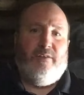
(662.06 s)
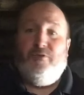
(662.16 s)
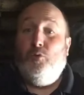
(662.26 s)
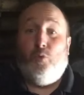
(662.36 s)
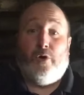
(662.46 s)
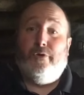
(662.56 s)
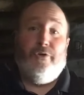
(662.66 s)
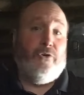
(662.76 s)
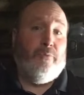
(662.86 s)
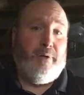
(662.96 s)
if you work on
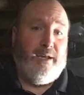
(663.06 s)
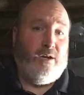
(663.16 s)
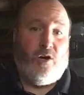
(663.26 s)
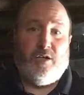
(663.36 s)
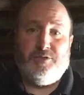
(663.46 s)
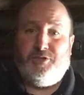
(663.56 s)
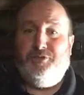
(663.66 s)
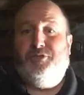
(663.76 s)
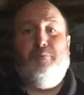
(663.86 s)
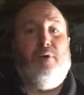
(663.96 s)
European cars that you
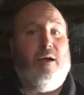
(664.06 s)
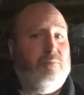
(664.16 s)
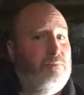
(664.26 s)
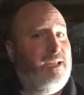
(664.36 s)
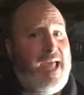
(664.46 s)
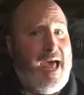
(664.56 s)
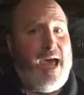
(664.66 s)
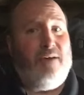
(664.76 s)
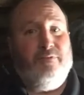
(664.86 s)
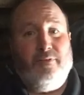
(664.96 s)
should probably
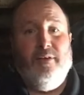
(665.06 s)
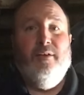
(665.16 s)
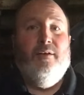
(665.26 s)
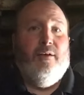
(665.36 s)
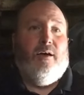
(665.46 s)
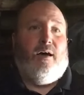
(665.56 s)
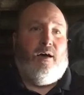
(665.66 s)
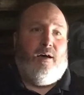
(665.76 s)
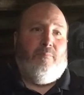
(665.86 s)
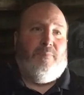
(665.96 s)
have
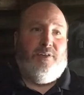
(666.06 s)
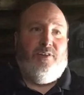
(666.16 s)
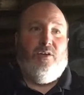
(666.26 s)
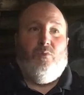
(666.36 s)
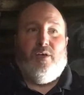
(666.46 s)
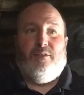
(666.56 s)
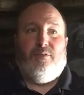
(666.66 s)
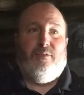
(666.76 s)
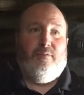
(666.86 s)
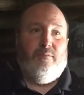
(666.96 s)
that
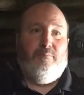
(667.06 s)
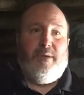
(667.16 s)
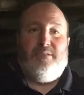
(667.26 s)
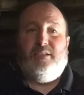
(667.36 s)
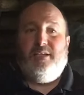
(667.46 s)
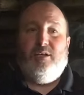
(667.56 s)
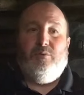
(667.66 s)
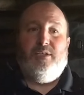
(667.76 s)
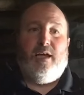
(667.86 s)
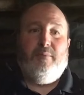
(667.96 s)
basically deal
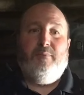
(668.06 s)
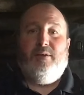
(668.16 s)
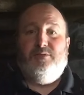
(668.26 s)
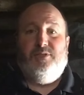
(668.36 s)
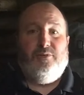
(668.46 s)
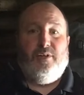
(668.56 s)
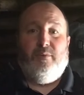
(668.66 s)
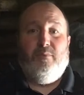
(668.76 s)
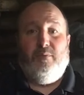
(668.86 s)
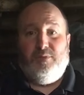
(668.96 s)
with timing belts too. You
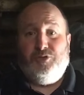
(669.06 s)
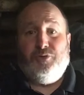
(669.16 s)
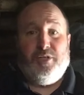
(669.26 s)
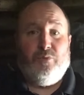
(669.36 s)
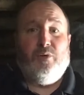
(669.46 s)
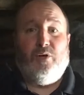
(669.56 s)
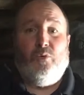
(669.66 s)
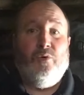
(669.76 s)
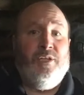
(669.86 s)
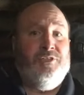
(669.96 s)
know, a majority of the work
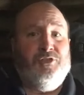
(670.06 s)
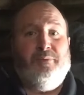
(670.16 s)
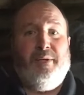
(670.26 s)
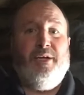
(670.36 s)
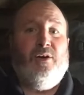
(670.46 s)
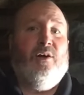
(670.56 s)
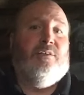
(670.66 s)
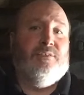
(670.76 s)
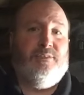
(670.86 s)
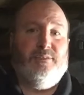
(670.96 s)
on these European
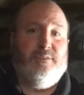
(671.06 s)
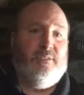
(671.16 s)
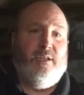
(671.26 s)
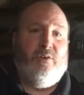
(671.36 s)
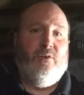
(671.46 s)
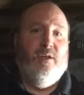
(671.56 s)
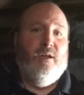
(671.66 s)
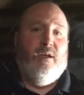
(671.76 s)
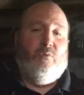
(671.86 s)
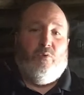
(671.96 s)
cars, you know,
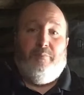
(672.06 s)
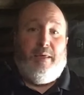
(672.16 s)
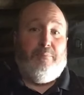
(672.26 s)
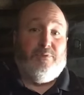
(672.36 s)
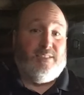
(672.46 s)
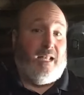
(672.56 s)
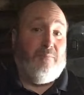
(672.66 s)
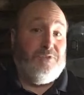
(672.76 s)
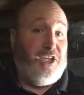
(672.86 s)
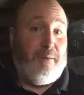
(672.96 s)
where people sell
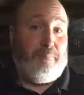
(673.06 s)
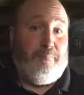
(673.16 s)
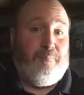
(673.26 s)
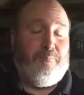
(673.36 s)
them cheap